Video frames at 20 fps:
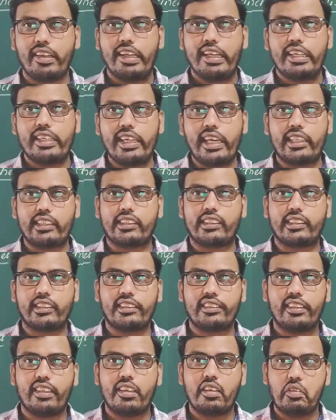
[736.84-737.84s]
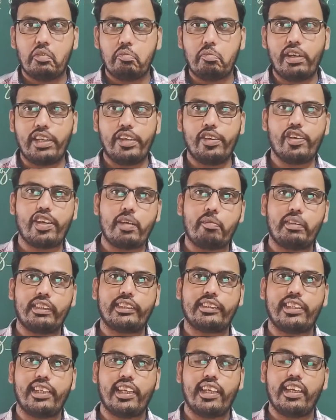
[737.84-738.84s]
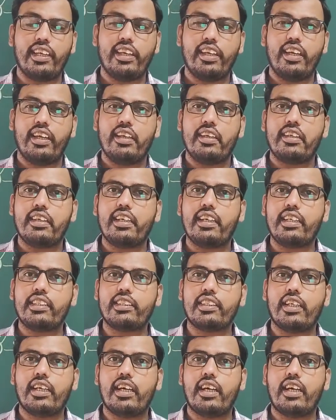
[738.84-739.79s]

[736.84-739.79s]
Yes, biochemistry is